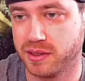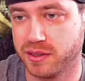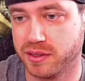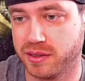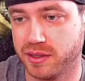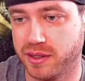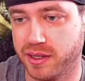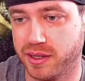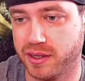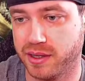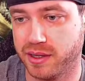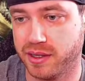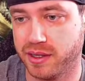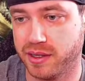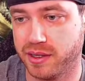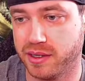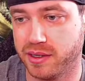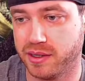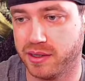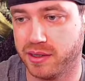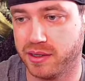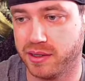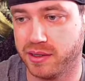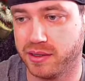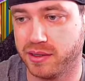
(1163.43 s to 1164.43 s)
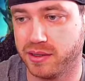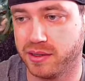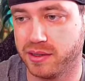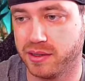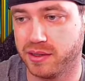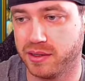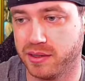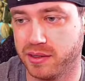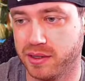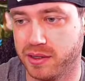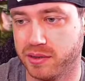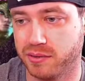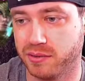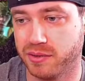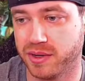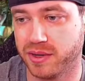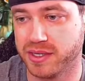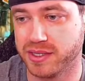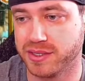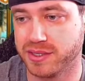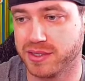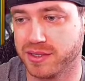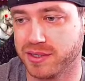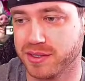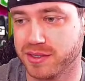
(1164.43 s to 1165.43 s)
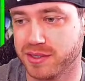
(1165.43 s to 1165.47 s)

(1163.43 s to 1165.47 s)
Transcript: and then a Reser.